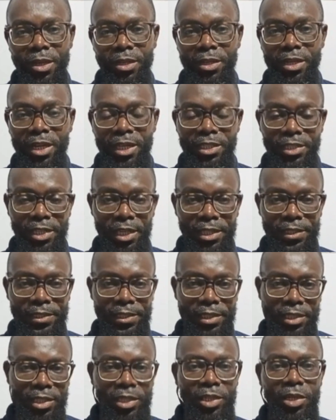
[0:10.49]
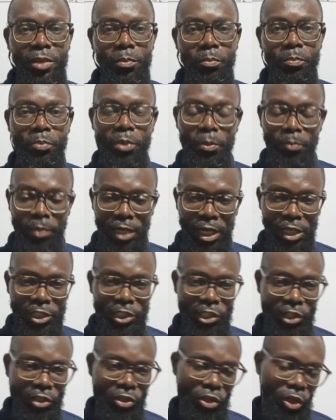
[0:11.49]
that is,
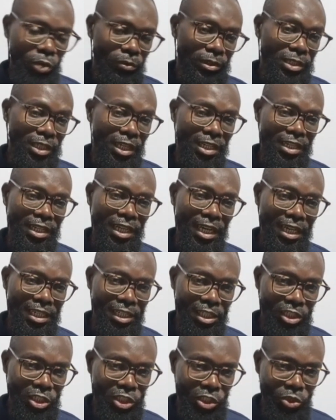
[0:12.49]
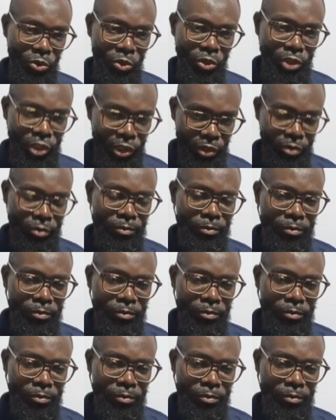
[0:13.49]
preparation of standard solution.